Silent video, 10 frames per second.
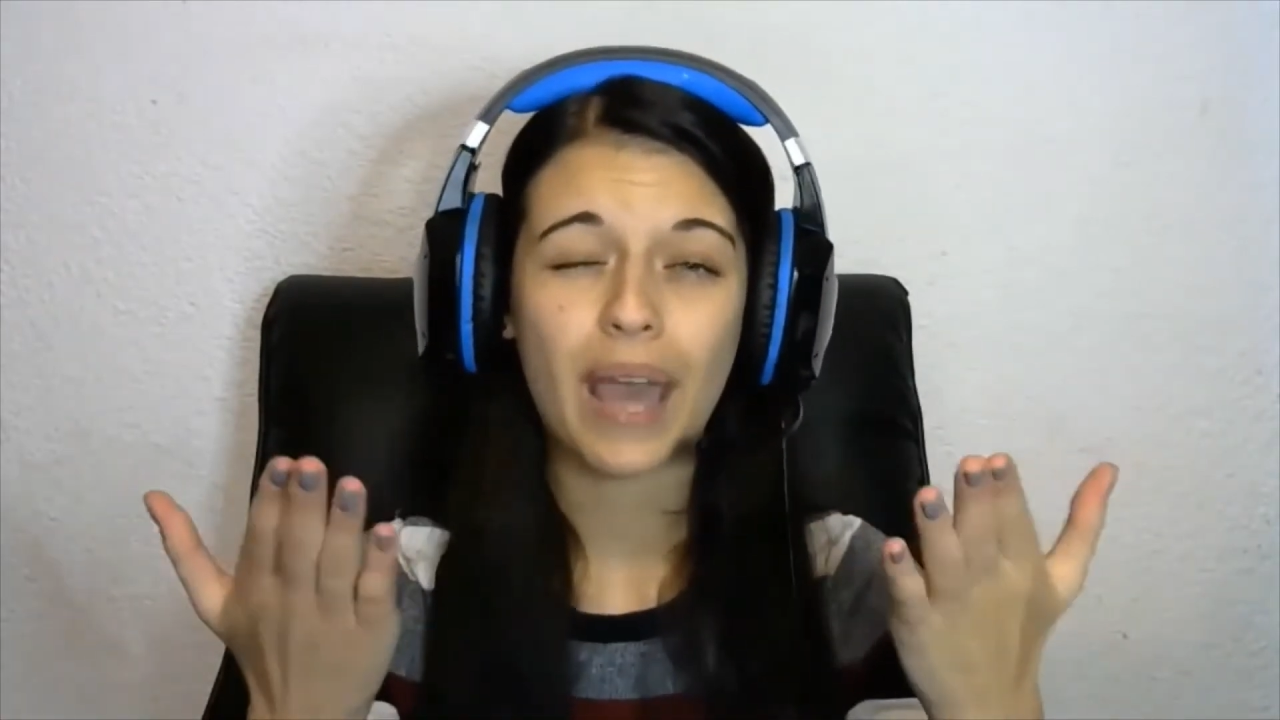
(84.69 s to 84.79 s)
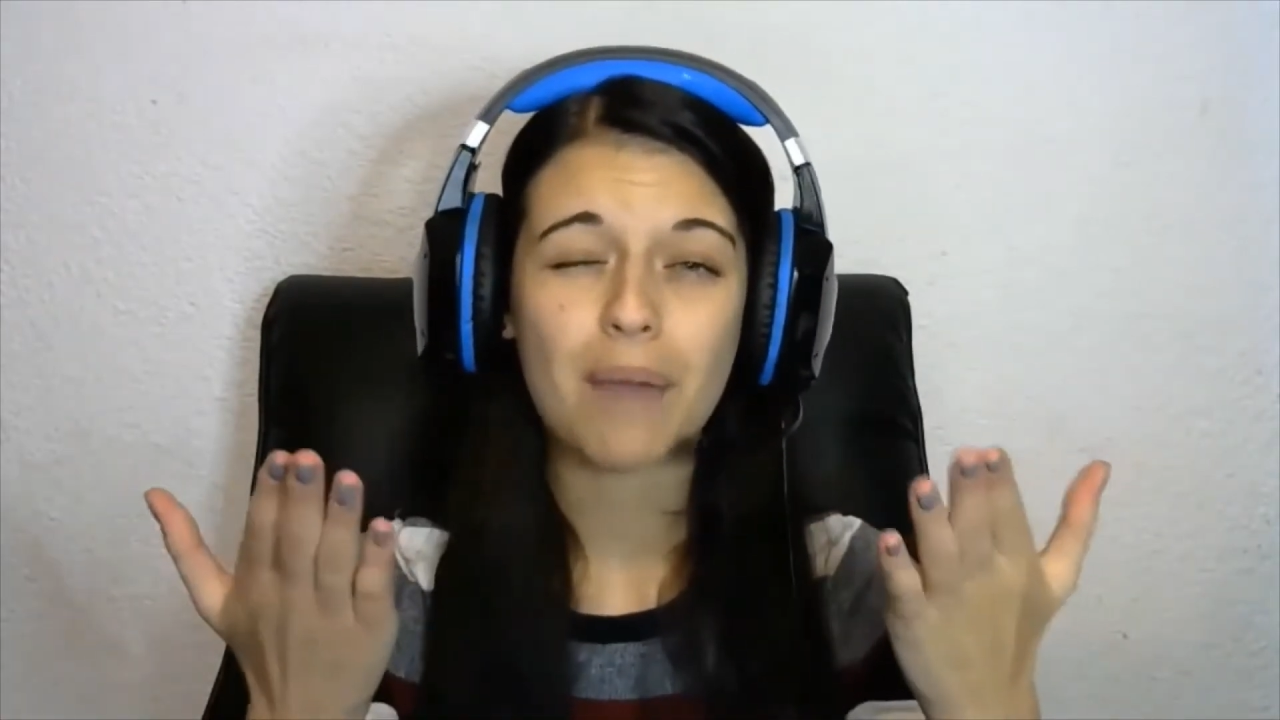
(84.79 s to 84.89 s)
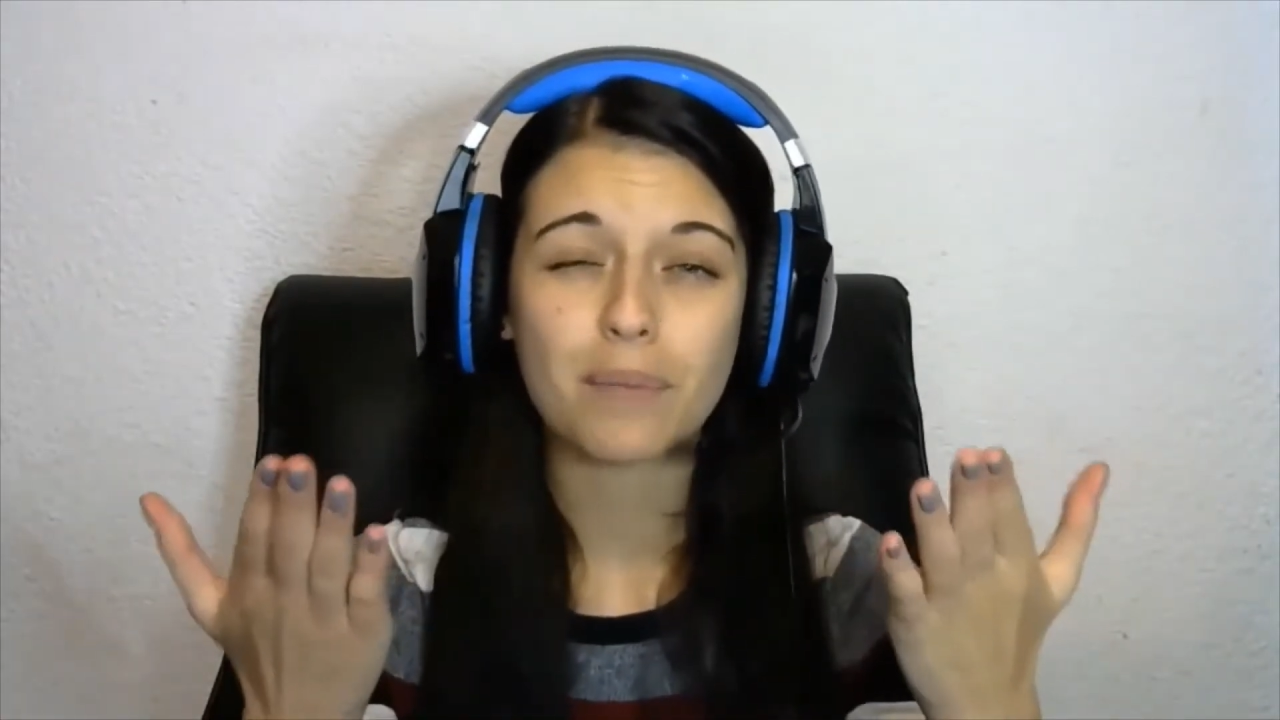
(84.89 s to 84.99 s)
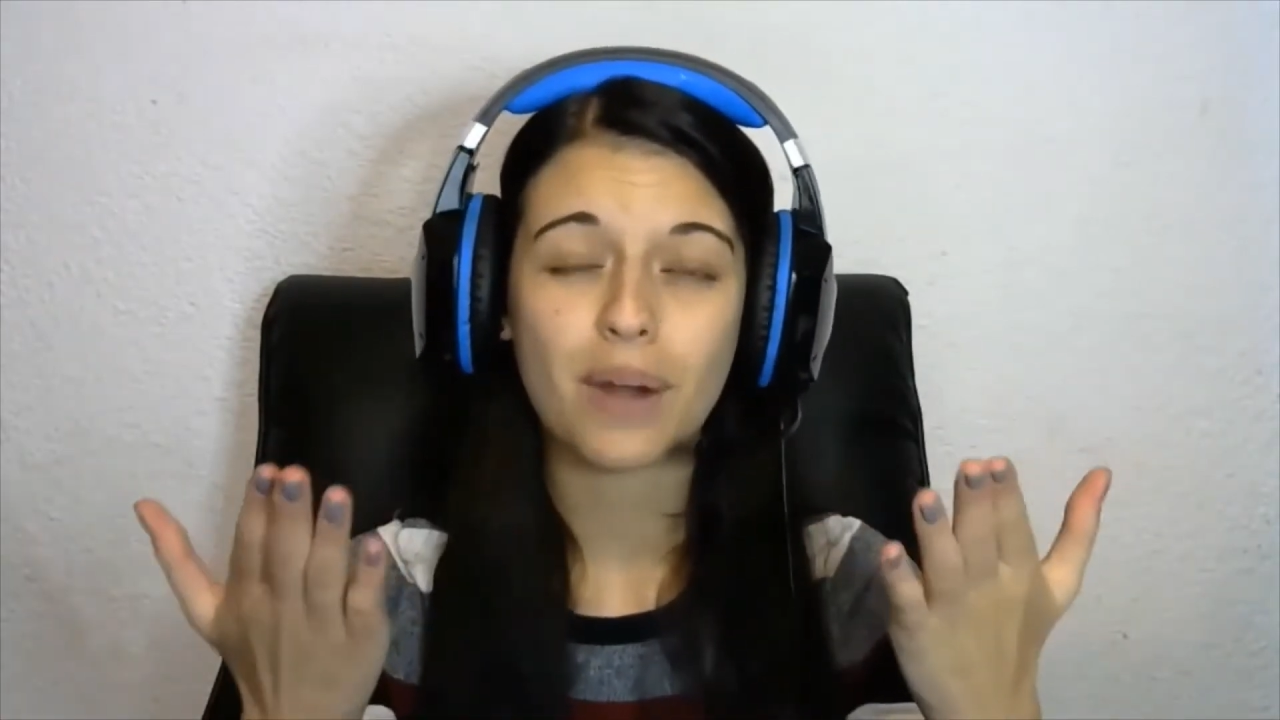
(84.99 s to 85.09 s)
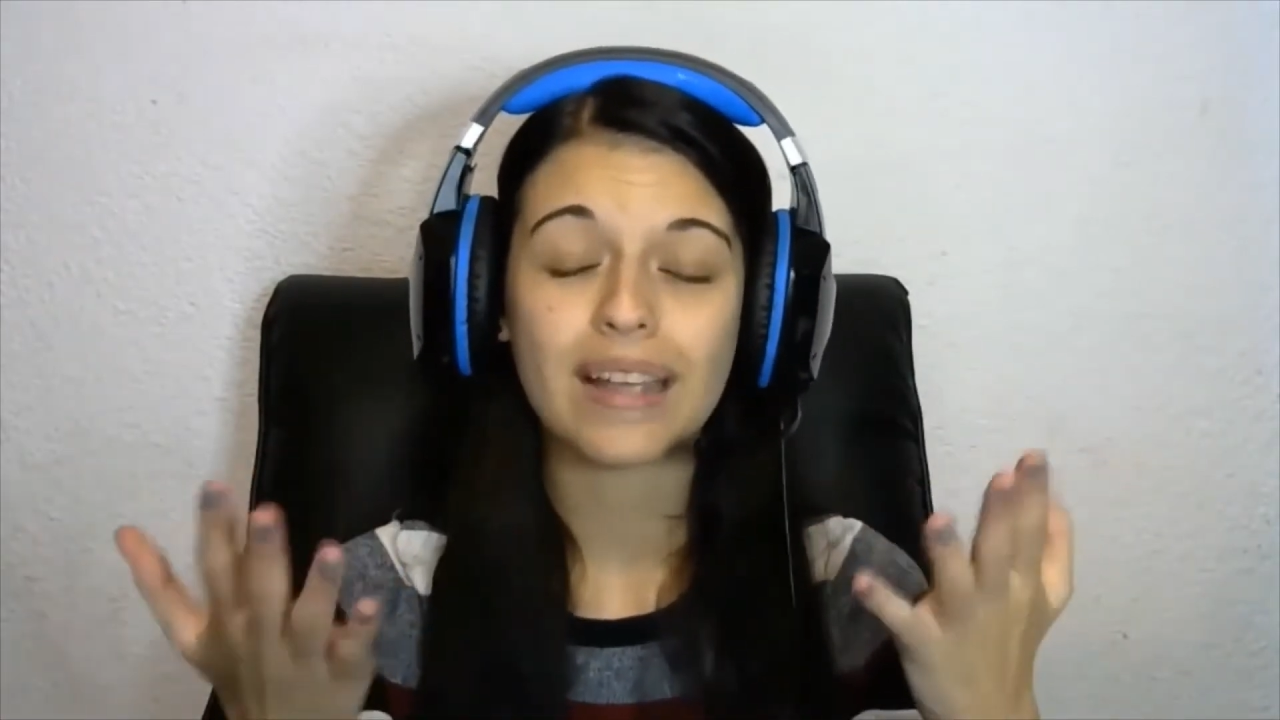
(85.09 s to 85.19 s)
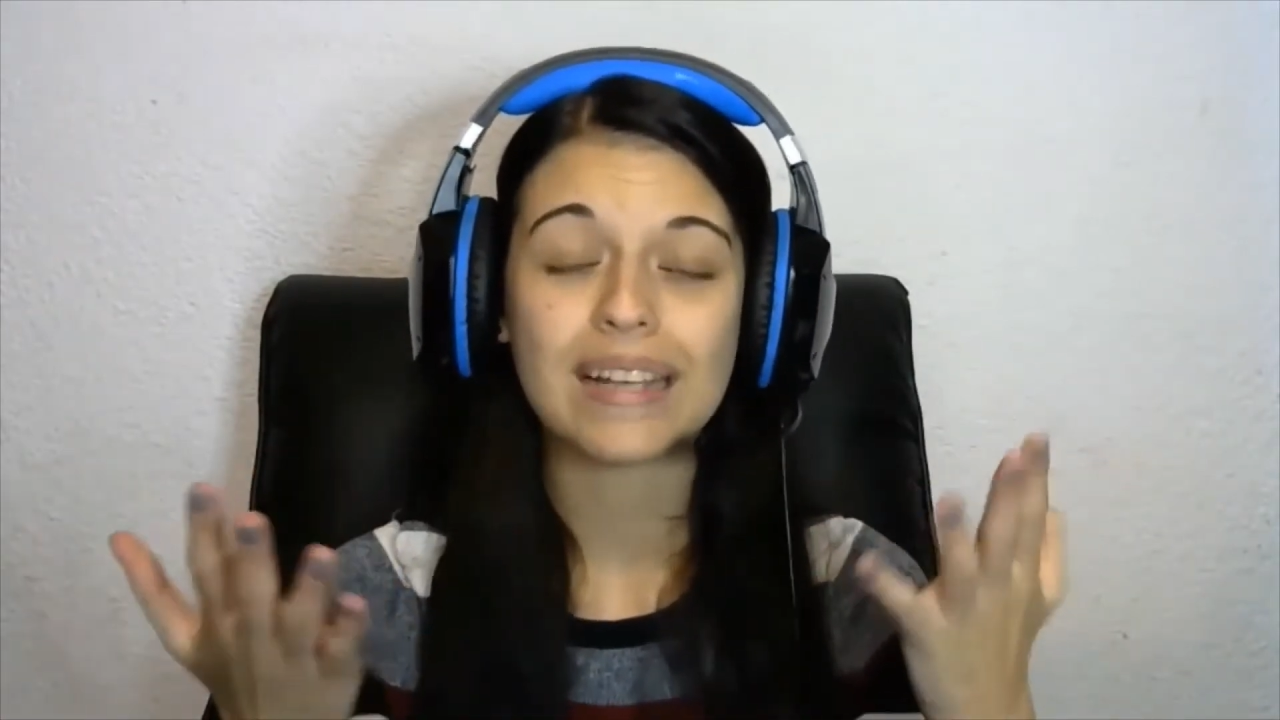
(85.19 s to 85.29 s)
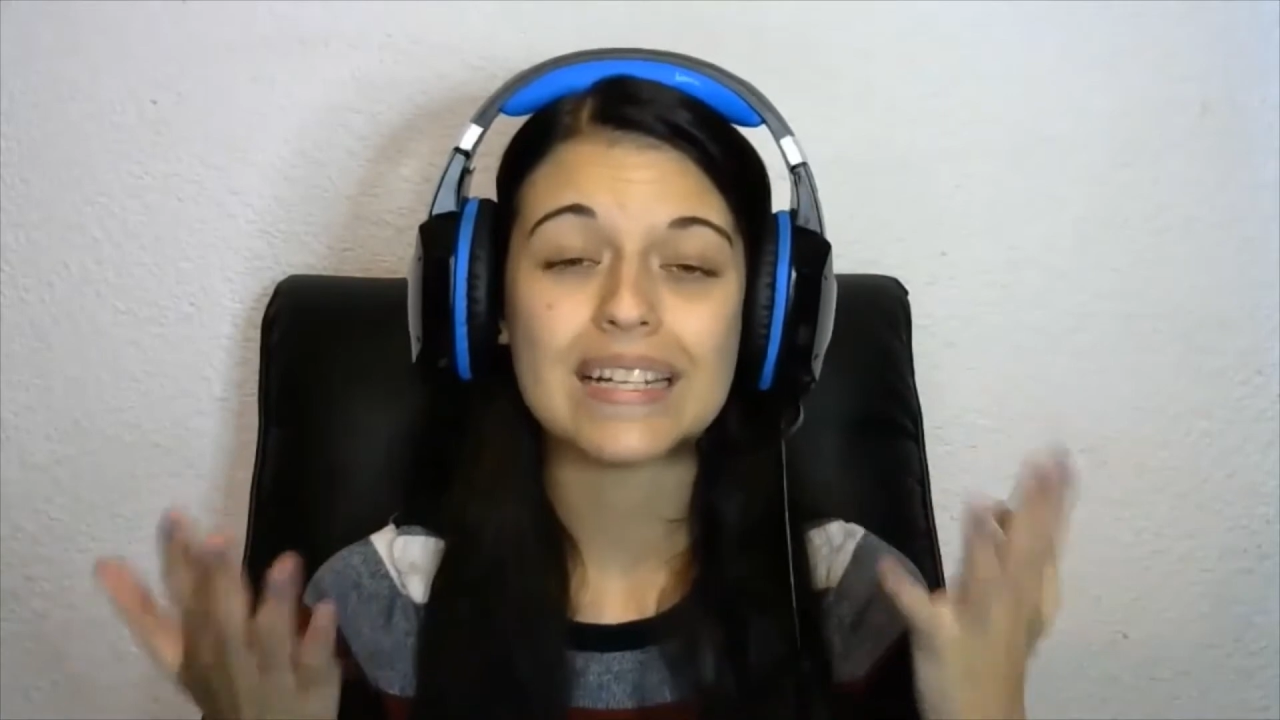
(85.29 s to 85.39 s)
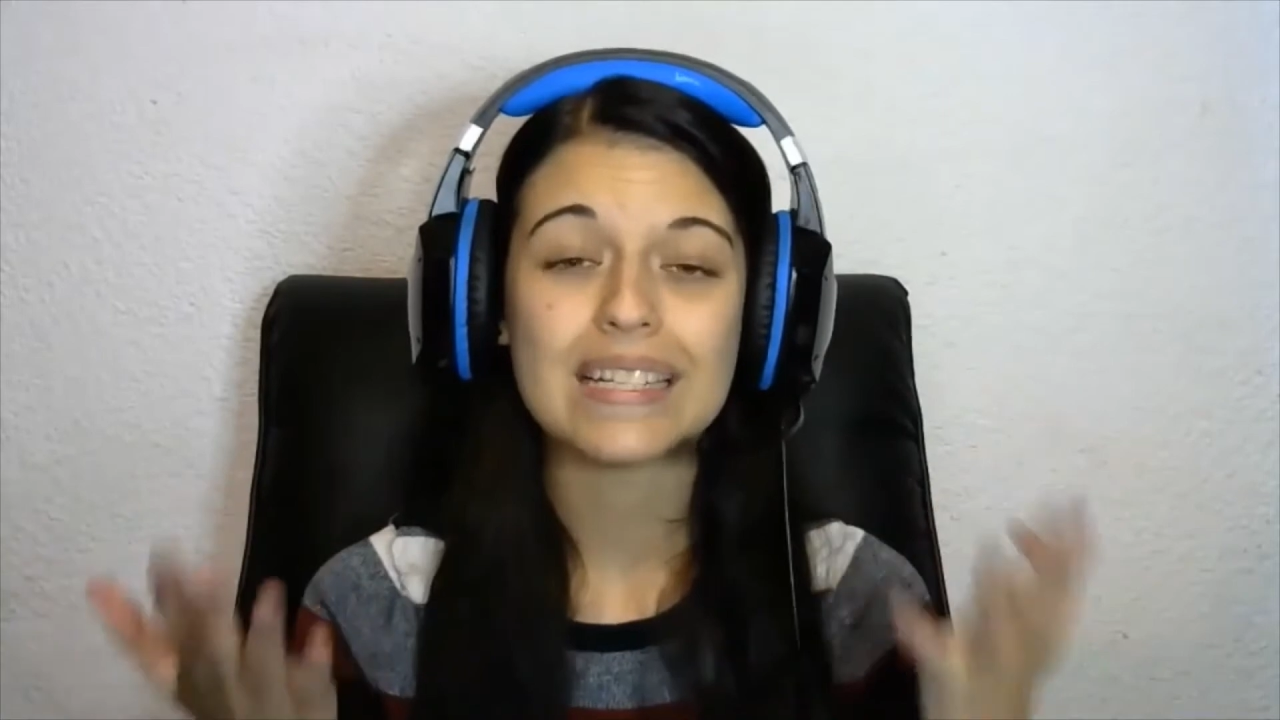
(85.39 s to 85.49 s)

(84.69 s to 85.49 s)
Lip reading: camera